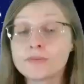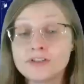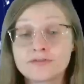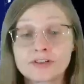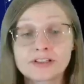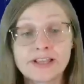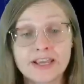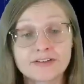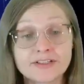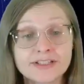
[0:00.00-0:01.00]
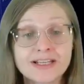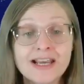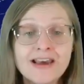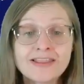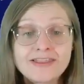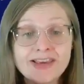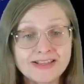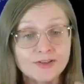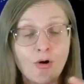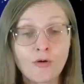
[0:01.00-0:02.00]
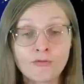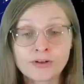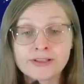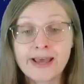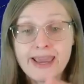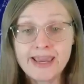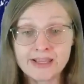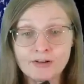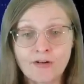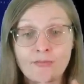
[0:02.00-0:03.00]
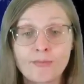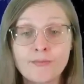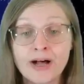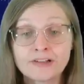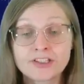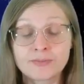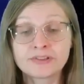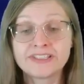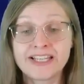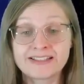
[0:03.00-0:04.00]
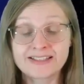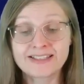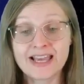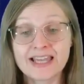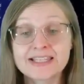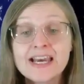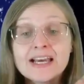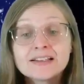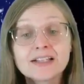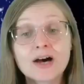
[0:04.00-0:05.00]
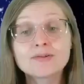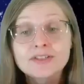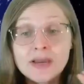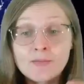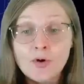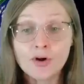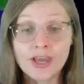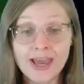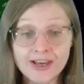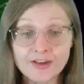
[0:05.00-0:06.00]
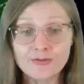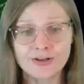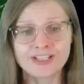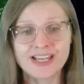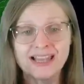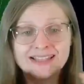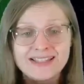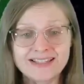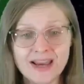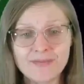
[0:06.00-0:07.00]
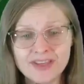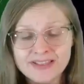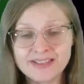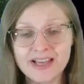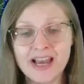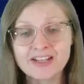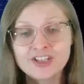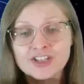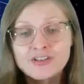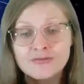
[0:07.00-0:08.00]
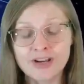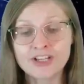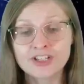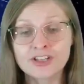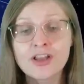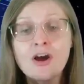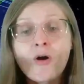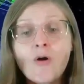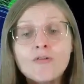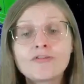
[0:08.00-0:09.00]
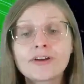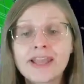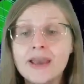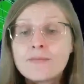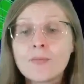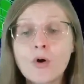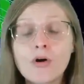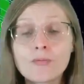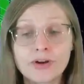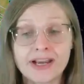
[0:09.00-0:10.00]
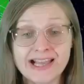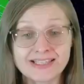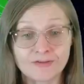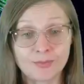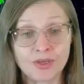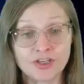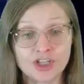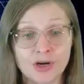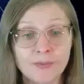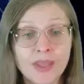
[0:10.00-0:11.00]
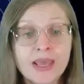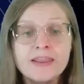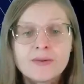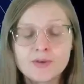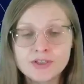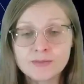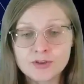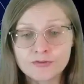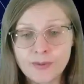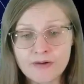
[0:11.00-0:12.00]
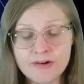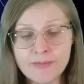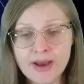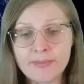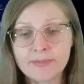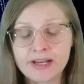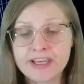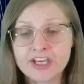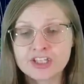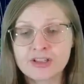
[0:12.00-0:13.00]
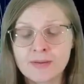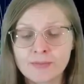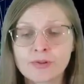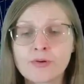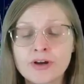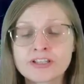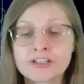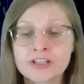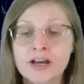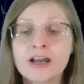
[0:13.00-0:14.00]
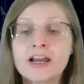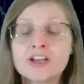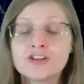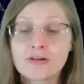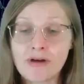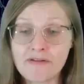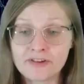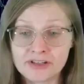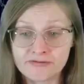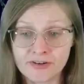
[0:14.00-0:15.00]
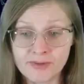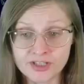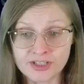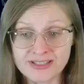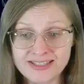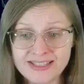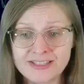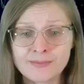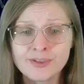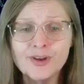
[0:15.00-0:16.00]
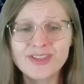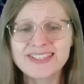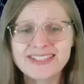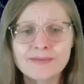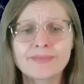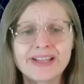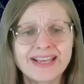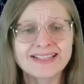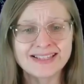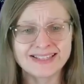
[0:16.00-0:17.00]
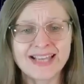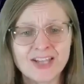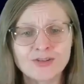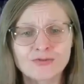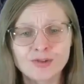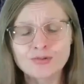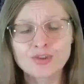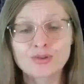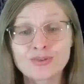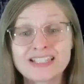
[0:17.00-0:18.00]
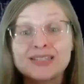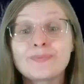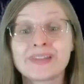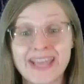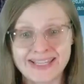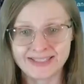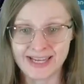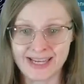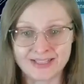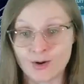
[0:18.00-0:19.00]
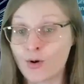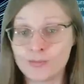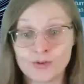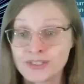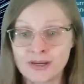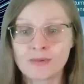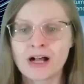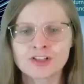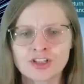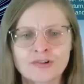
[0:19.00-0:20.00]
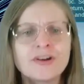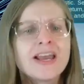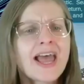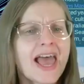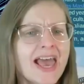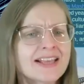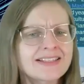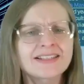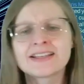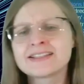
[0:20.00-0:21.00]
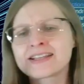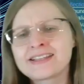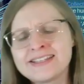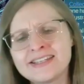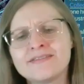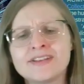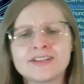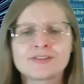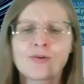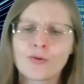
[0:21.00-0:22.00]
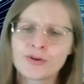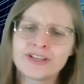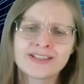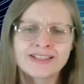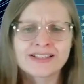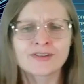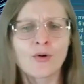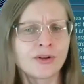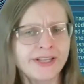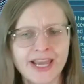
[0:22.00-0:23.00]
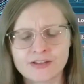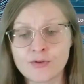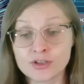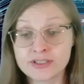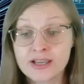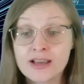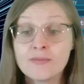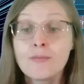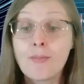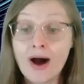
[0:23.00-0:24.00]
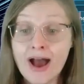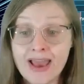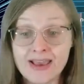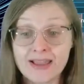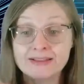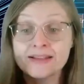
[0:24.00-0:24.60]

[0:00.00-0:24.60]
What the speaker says: different layers. This overlaying of multiple data sets allows a more accurate and in-depth insight generation, offering a more comprehensive picture. The Museum Soft Power Map application employs a geographic information system not simply as a set of tools to display data on museum cultural assets, activities, audiences, or networks, but